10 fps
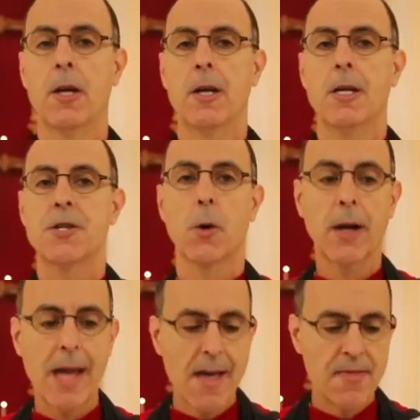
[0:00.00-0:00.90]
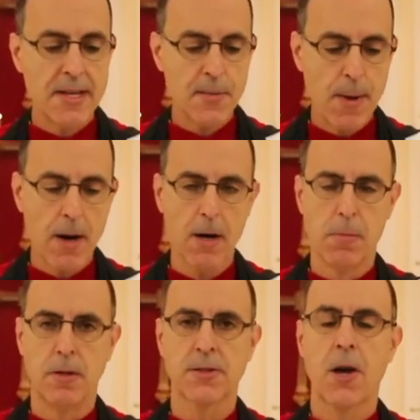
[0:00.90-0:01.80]
So again, these
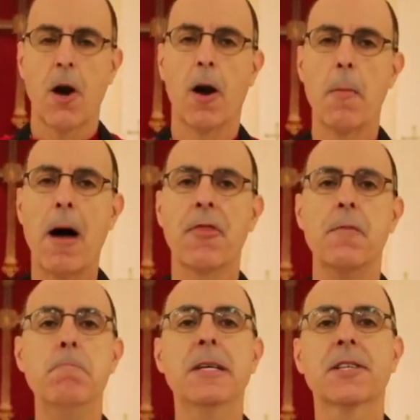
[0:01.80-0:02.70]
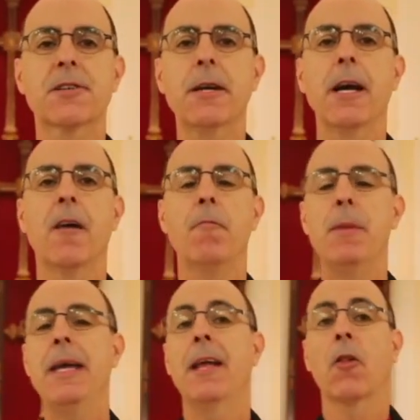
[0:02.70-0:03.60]
parables are about the misery of
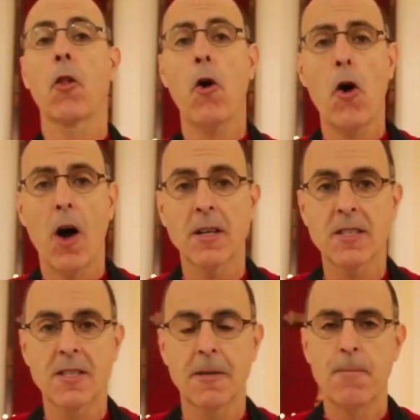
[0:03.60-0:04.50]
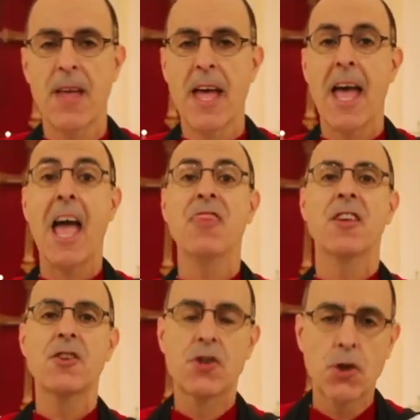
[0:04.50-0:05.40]
being lost and the
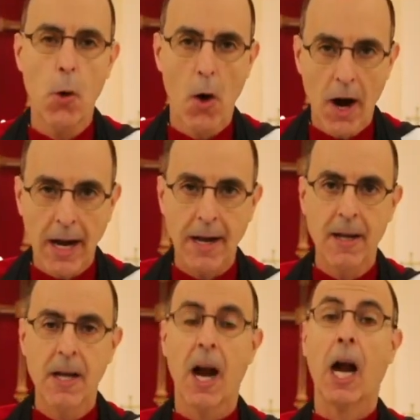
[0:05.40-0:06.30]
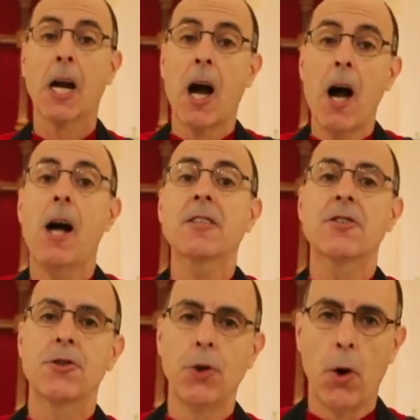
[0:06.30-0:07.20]
joy, God's
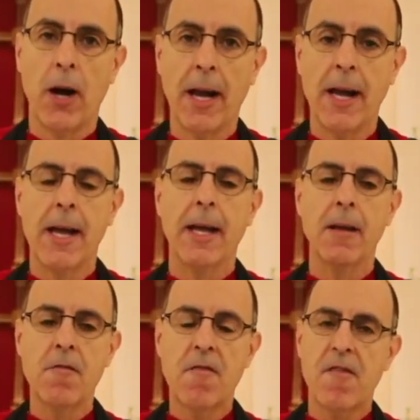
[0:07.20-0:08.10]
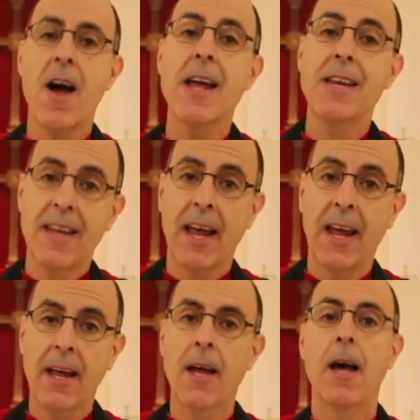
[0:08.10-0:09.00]
joy, in
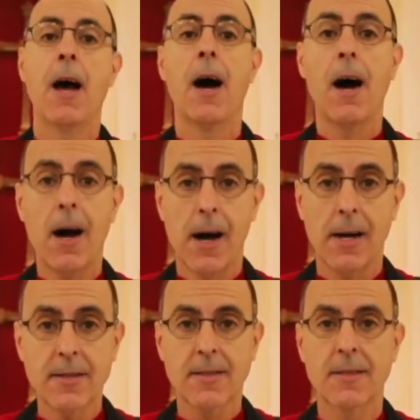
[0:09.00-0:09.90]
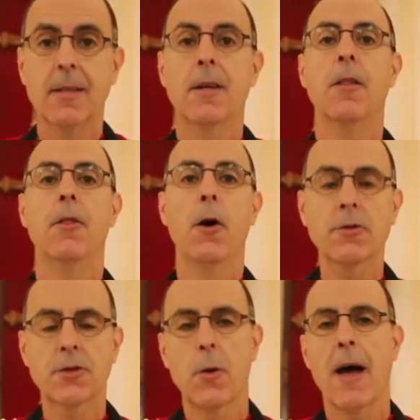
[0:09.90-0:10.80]
finding us, those
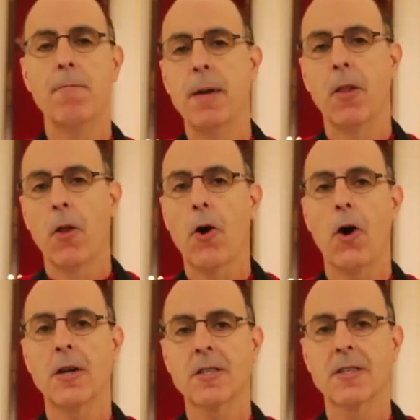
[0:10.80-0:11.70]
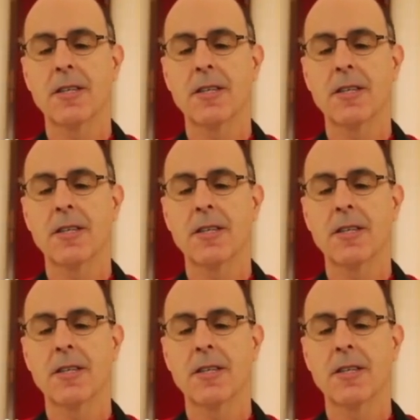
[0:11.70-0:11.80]
who have been lost.